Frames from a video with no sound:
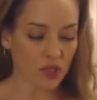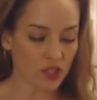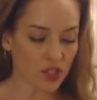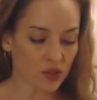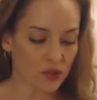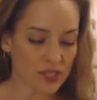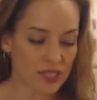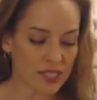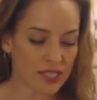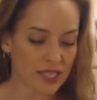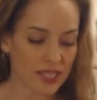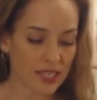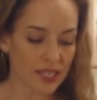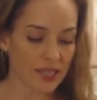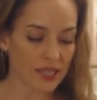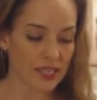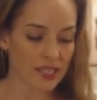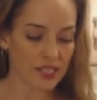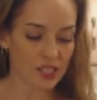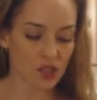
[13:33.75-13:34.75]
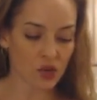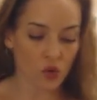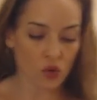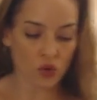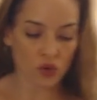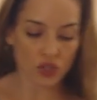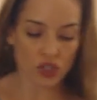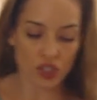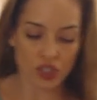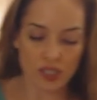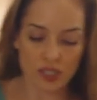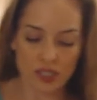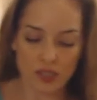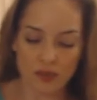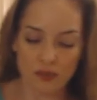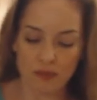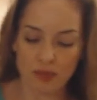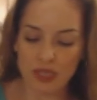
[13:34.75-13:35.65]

want to do is take these gorgeous